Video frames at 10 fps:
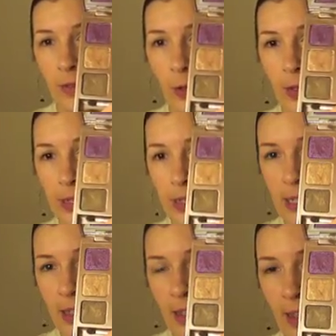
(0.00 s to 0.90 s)
You can
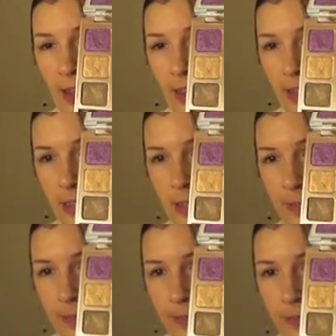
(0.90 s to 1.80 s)
see that.
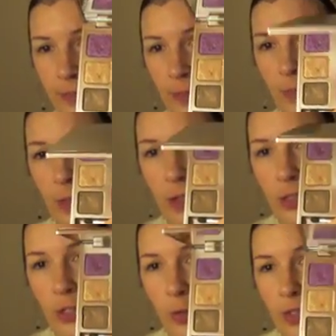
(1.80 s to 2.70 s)

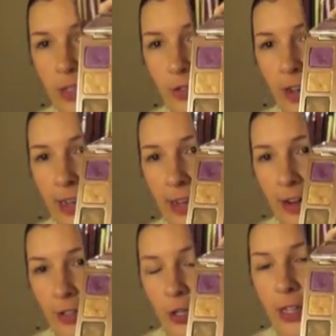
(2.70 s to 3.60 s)
So this right
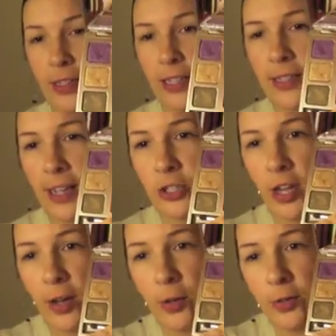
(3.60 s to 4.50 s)
here, so you get 6
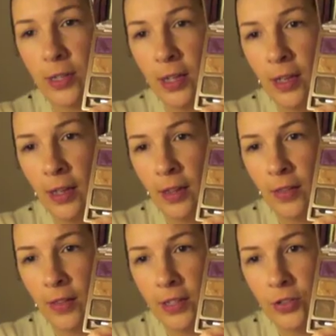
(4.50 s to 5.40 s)
eyeshadows.
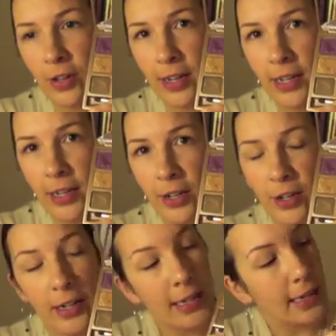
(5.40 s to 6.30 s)
This right
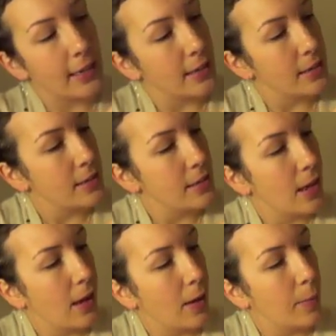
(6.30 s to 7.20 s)
here is,
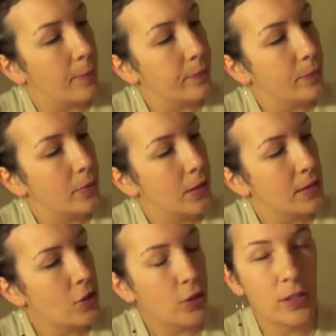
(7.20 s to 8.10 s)

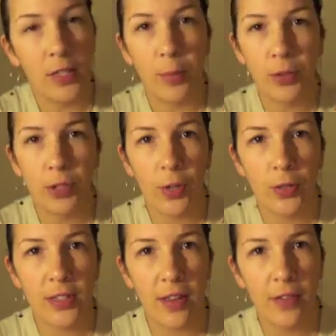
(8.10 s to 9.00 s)
it's called Double Glow
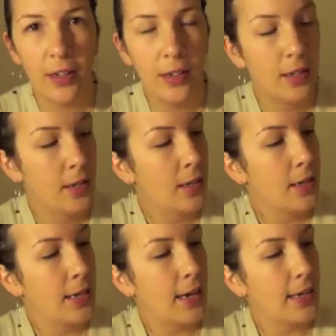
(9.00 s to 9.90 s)
7,
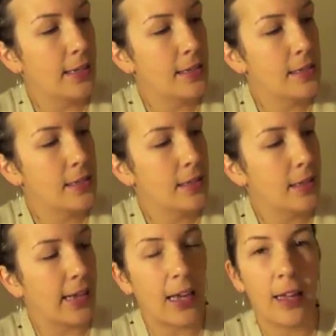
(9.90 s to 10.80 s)
and it's
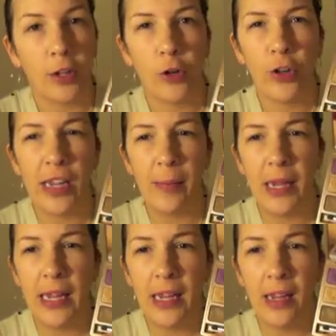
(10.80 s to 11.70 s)
like a
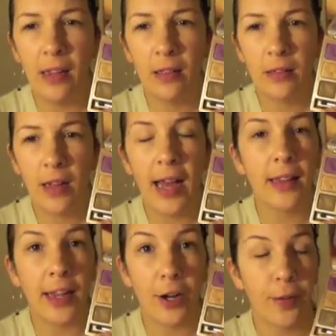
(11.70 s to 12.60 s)
creamy
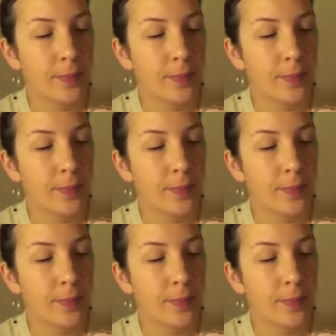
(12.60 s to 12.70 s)
highlighter.